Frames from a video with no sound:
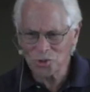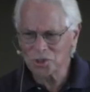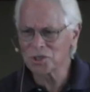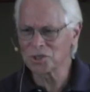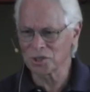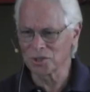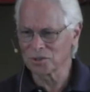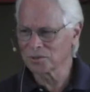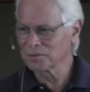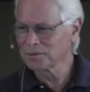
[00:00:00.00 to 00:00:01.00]
year,
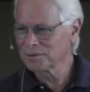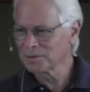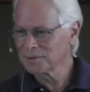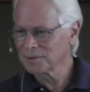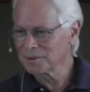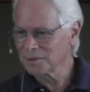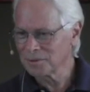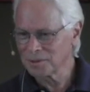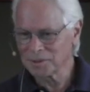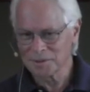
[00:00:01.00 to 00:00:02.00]

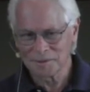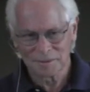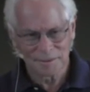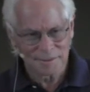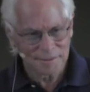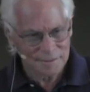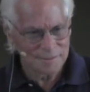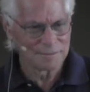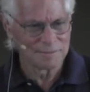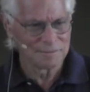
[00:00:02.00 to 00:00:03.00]
right?
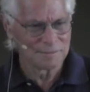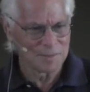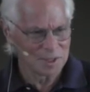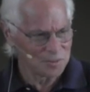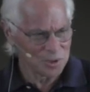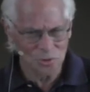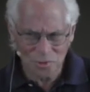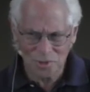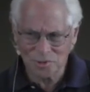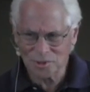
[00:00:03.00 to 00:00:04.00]
And I'm going to
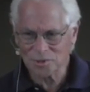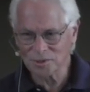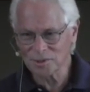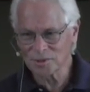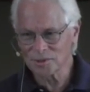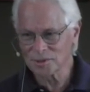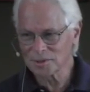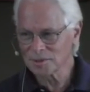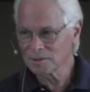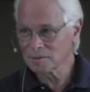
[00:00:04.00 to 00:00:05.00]
do this, this, and this,
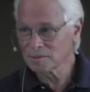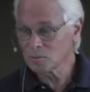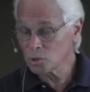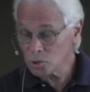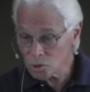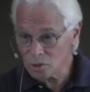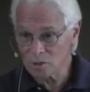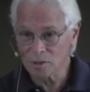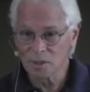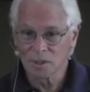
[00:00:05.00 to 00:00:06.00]
which is
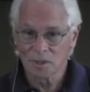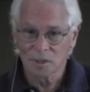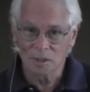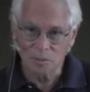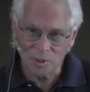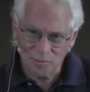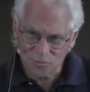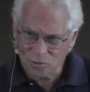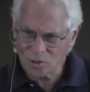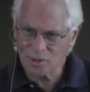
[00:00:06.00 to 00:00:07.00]
good. But
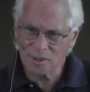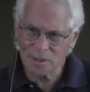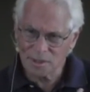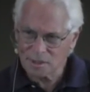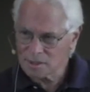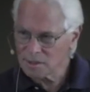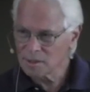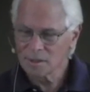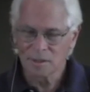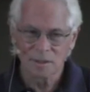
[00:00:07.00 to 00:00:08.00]
unfortunately,
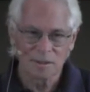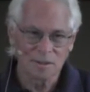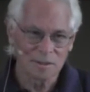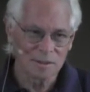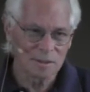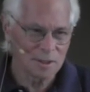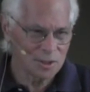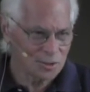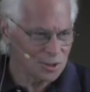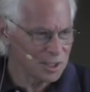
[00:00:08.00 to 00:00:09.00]
a
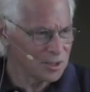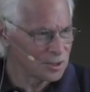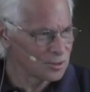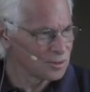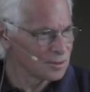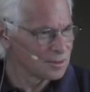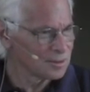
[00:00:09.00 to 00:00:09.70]
year later,